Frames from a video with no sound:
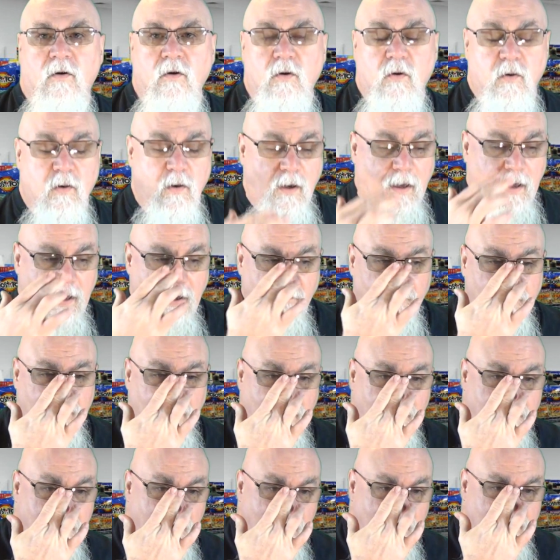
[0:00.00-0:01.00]
Whew, having
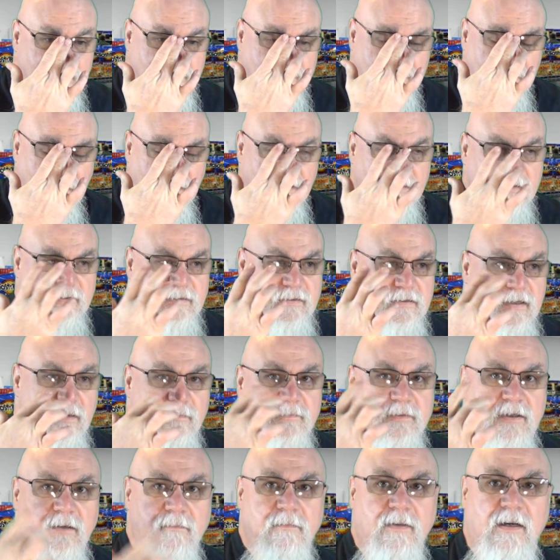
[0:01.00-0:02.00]
that mask on
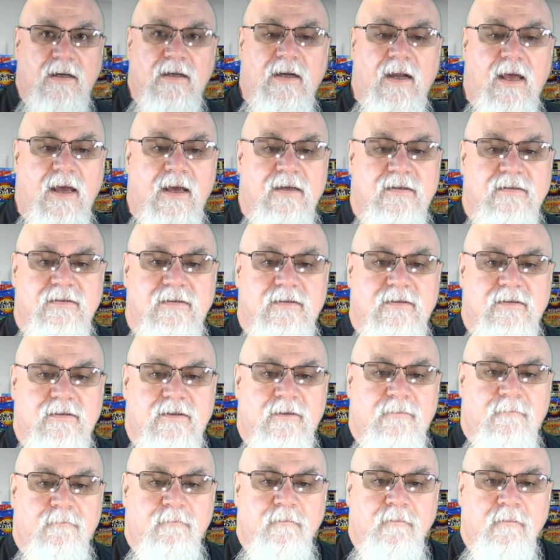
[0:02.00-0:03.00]
steams up my glasses.